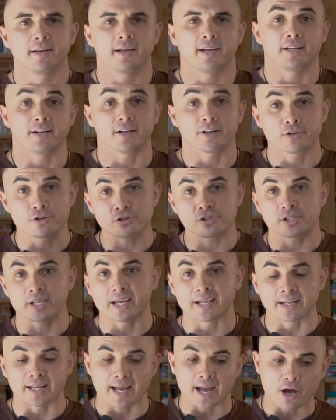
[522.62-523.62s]
and
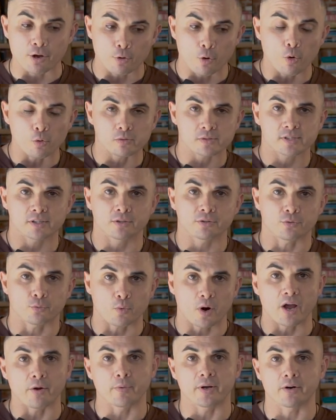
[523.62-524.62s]
understanding how to wholesale the
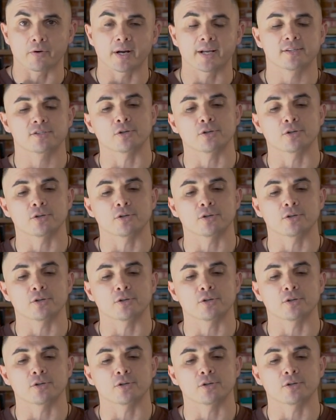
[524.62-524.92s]
right way, right?